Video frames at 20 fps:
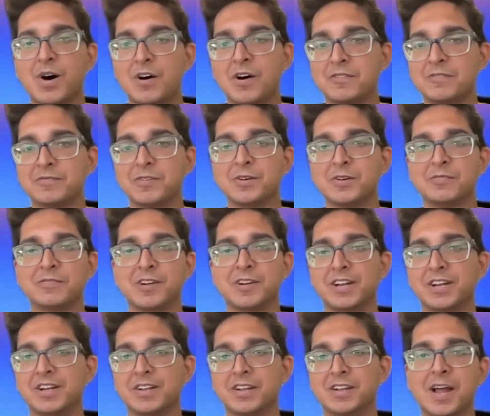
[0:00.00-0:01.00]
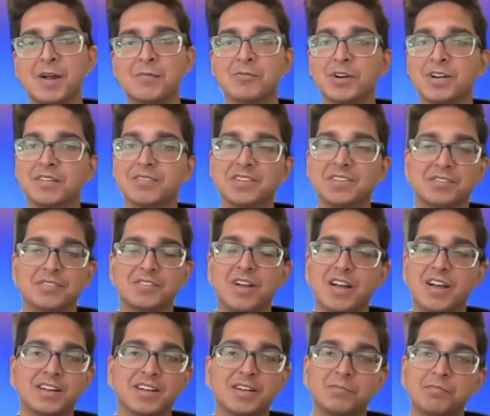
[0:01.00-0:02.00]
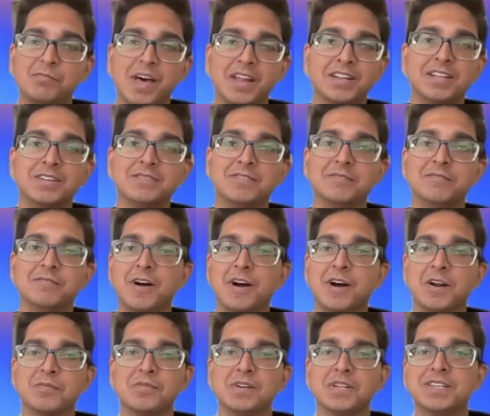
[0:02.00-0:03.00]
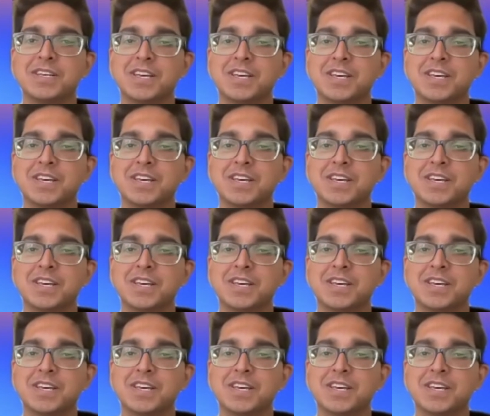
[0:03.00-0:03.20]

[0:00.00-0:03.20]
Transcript: all feel very collaborative. It's not a competitive environment.